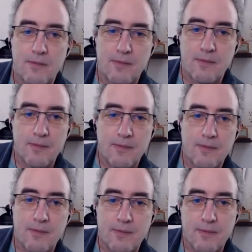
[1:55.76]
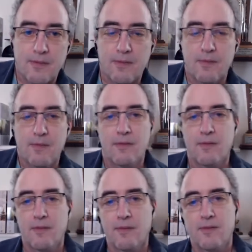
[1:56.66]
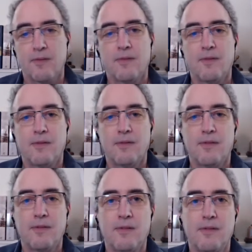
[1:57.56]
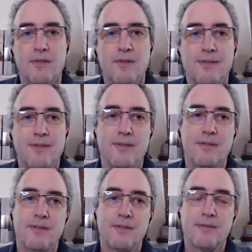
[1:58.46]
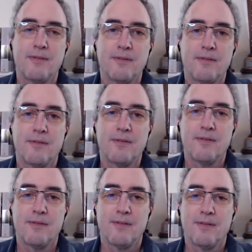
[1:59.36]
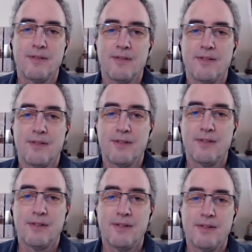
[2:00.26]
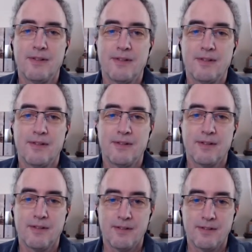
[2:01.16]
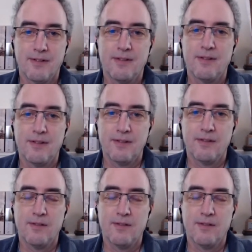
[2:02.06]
The person shown says nothing.